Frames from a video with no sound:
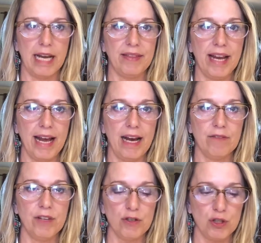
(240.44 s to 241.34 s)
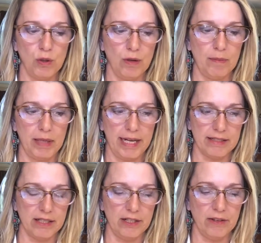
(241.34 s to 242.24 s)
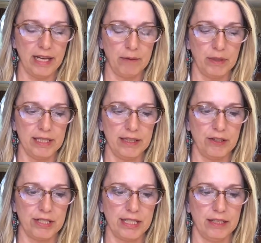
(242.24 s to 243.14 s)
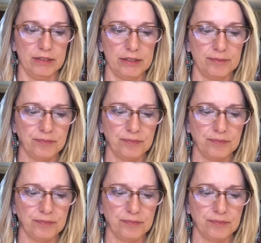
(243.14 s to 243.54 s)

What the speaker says: and they have those chloroplasts to do that within their cells.